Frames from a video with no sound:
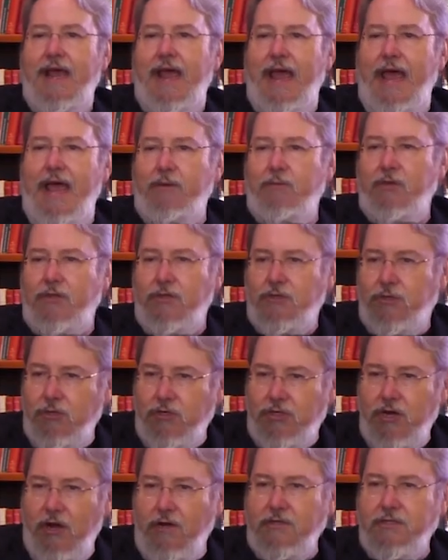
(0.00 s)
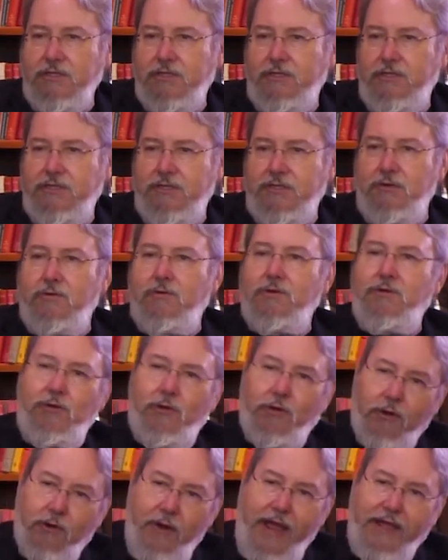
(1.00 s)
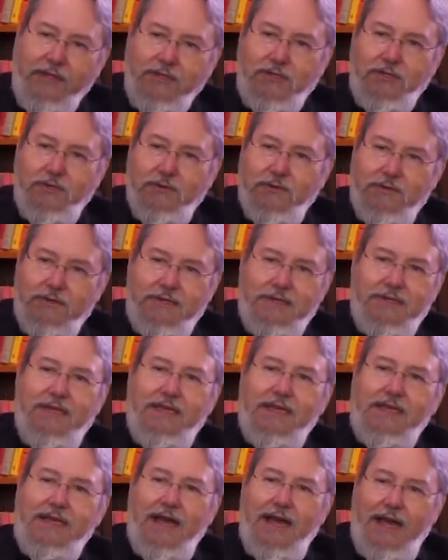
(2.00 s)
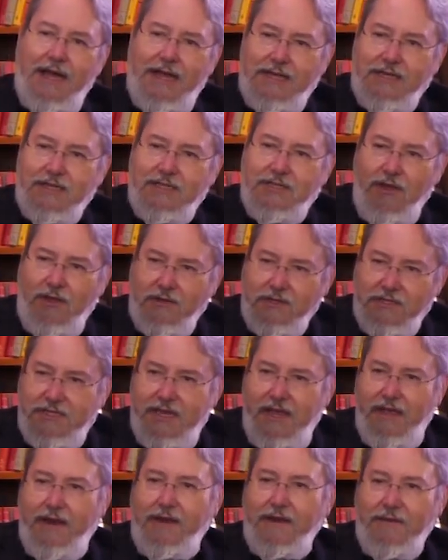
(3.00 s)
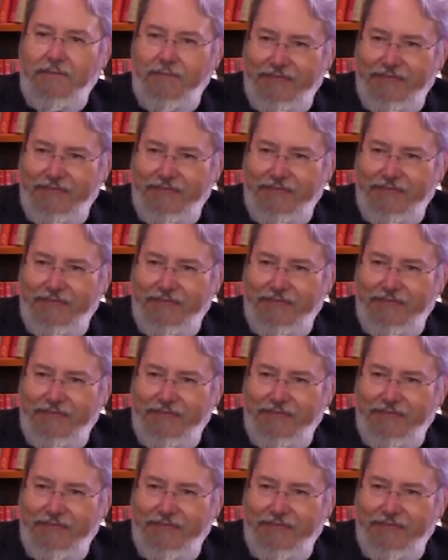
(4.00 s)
and with Xiuxiong's student, your grand student, oh, yes. uh, Song Sun.